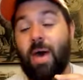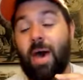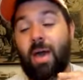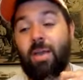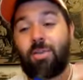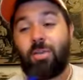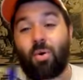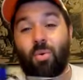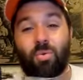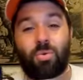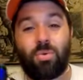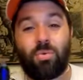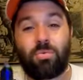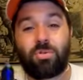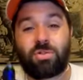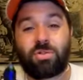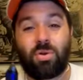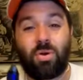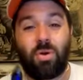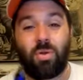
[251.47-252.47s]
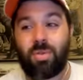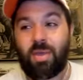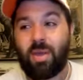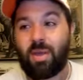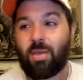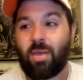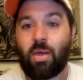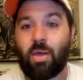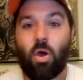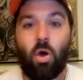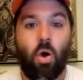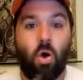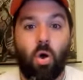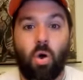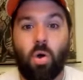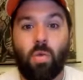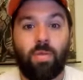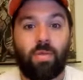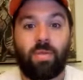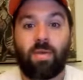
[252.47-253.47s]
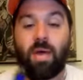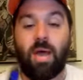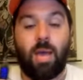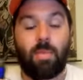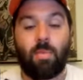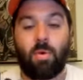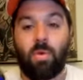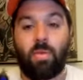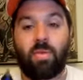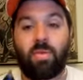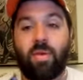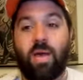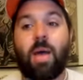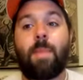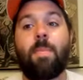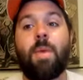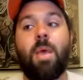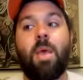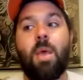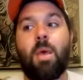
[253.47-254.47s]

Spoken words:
I don't use salt nick like all the time,